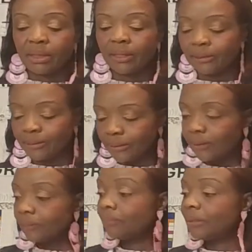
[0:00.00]
And
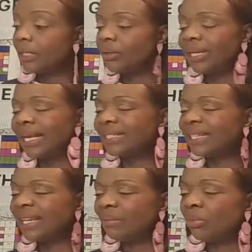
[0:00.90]
I know that has a
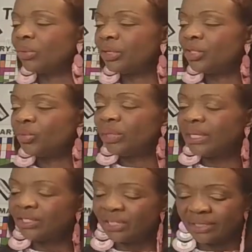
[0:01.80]
lot more to do
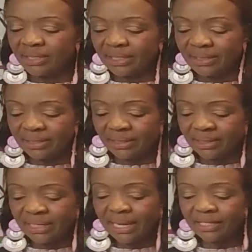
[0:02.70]
than just the
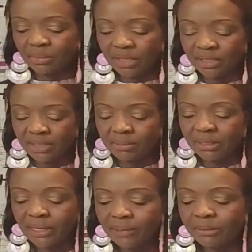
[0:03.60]
test, because
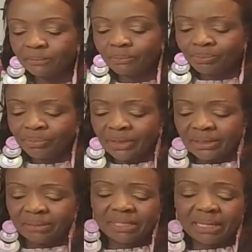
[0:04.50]
sometimes
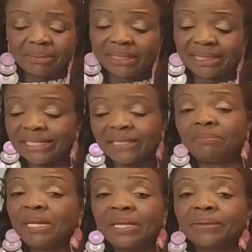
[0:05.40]
the test
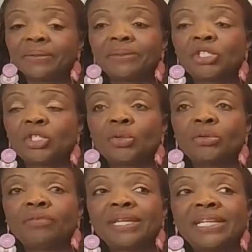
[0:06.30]
makers,
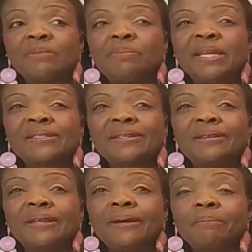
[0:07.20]
don't forget it's based
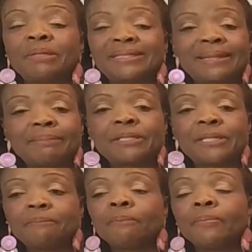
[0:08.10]
on their
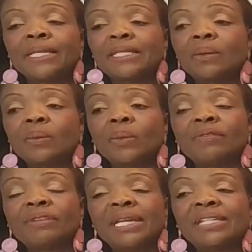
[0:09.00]
perception. So
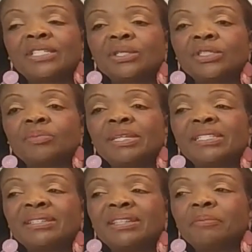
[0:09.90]
whatever answer is
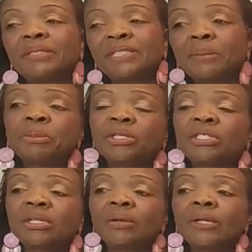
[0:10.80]
based on their perception.
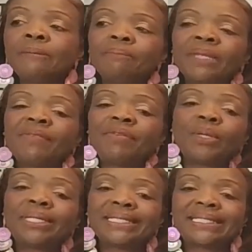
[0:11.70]
So
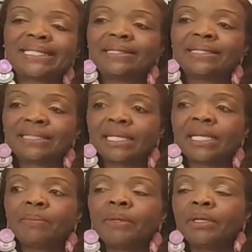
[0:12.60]
everyone doesn't think the
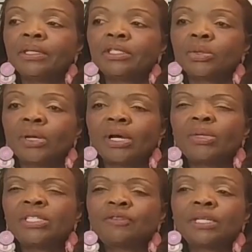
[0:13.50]
same. So I
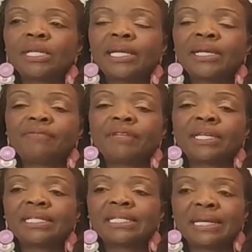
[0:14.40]
always feel like if the
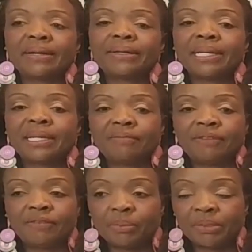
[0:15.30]
kids narrow it down to
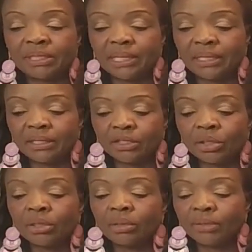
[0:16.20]
50%,
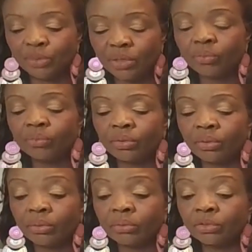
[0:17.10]
between
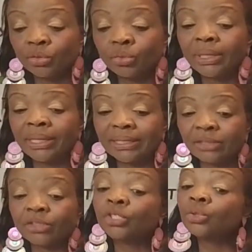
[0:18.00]
the two
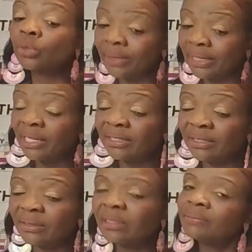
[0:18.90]
answers, the two correct
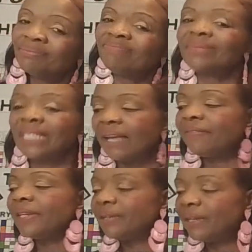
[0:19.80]
answers, I
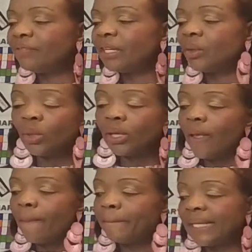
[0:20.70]
feel like they've done
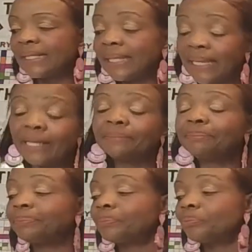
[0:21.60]
well, because again,
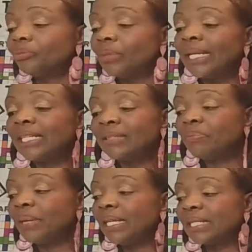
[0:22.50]
that is
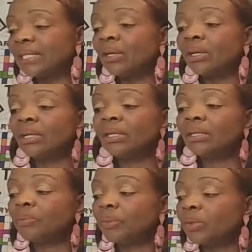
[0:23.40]
based on
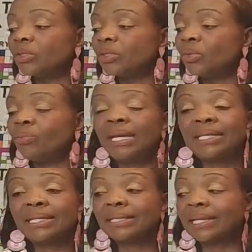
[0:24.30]
the person who
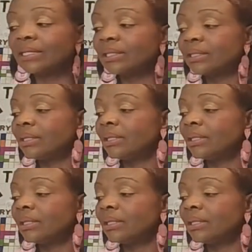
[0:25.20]
made the test.